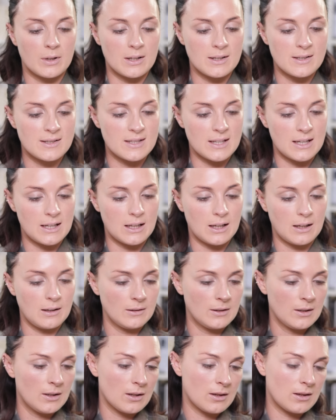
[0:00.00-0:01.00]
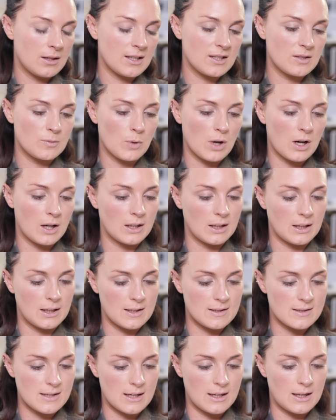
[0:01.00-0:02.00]
concealer. This one
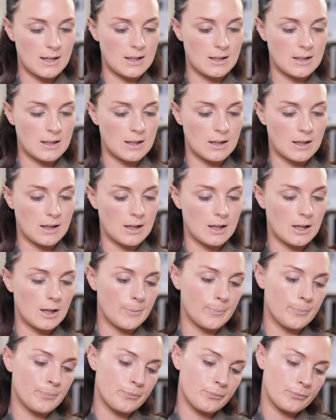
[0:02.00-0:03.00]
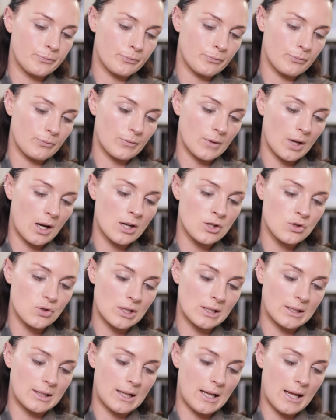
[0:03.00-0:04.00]
is in
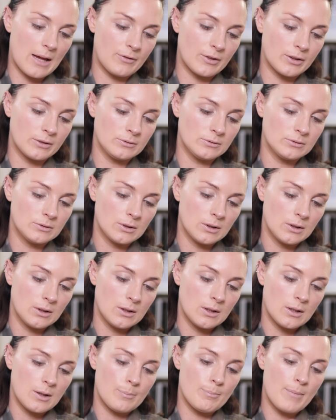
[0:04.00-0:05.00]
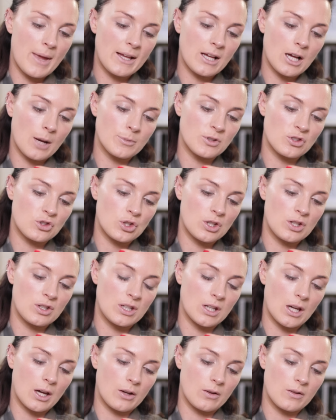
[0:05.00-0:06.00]
111 Makeup
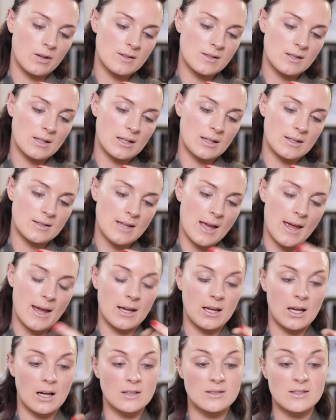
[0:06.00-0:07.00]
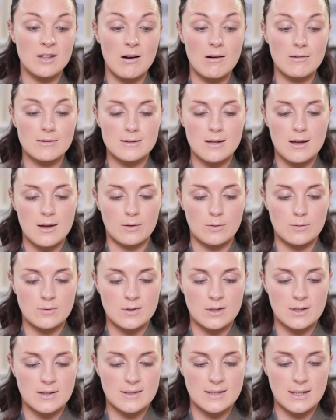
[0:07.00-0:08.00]
Studio. This is a dark circles
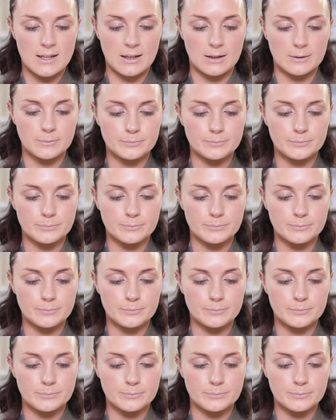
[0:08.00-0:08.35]
concealer.